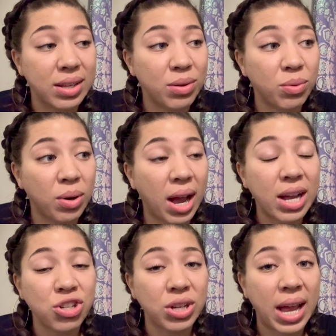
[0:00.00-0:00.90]

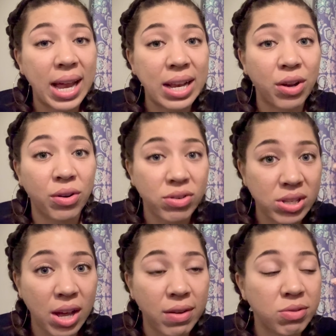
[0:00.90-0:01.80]
hating on
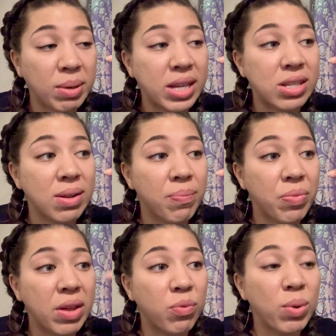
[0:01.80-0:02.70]
ourselves, because
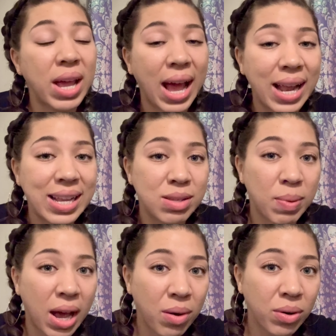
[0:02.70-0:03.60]
if we had his
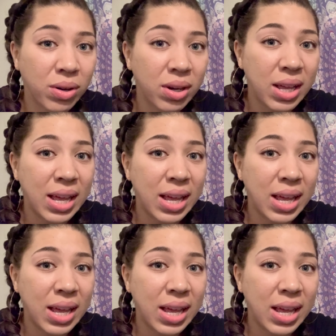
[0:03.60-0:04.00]
power,